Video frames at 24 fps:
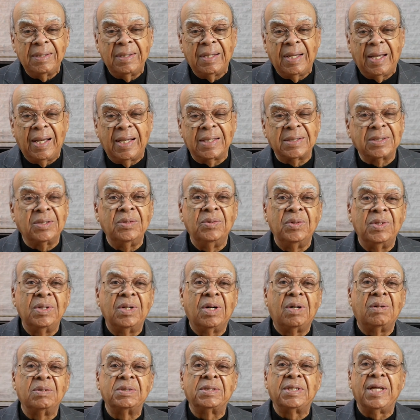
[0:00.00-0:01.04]
high school and
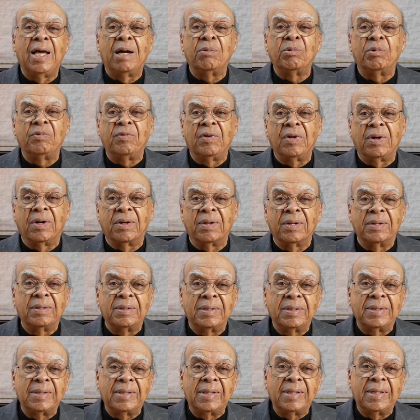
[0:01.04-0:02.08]
all was Tampa, Florida.
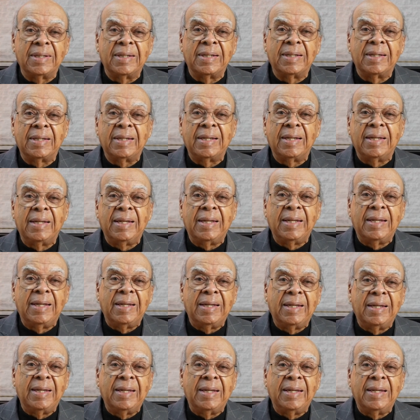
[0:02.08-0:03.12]
Okay
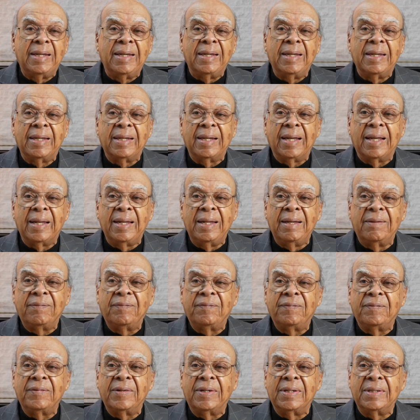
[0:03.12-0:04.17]
and I left
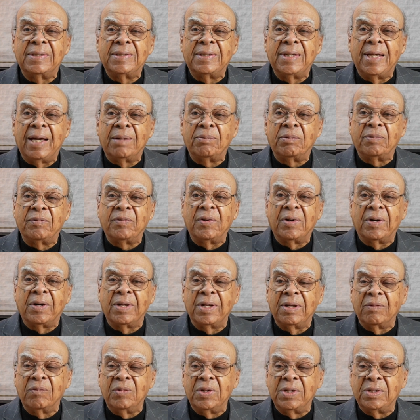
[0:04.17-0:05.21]
uh, Tampa,
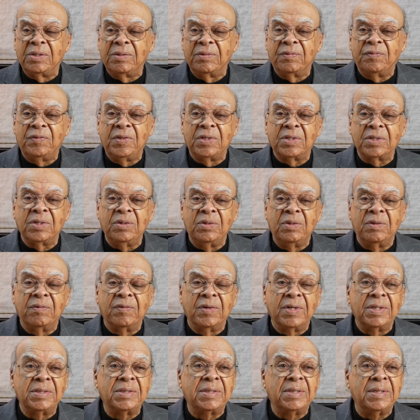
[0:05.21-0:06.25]
Florida, and went to Fisk
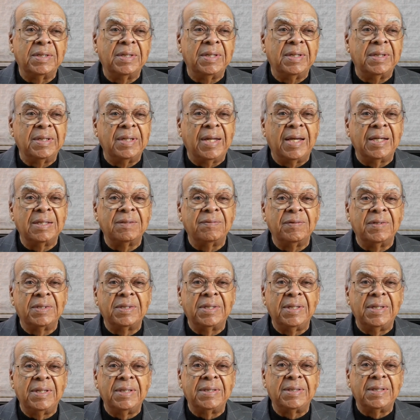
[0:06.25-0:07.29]
University in Nashville,
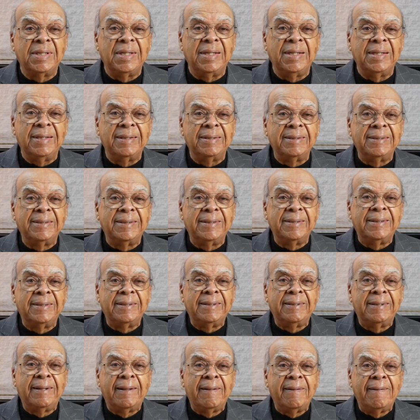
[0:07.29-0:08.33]
Tennessee.
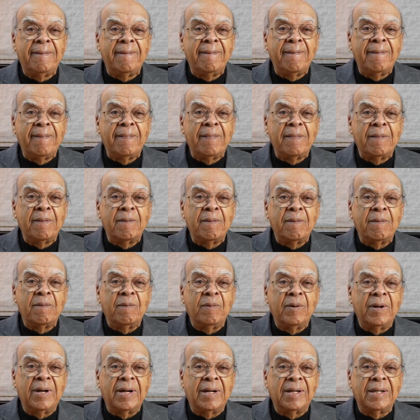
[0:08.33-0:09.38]
It's a great school.
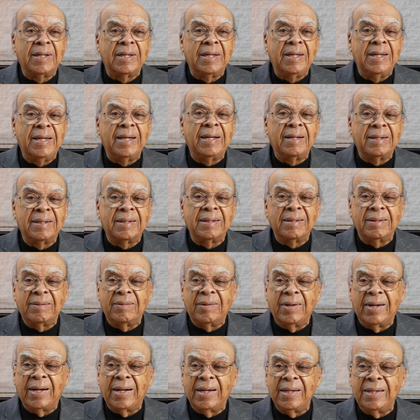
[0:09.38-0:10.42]
Where I, yeah,
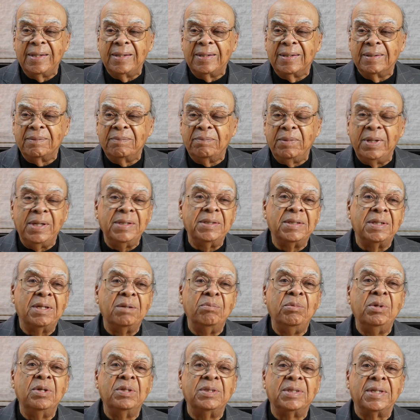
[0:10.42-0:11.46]
where I uh, majored
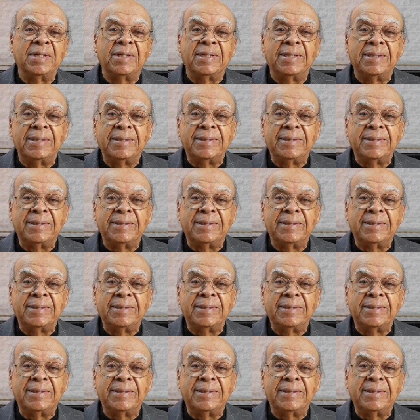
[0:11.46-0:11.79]
in music,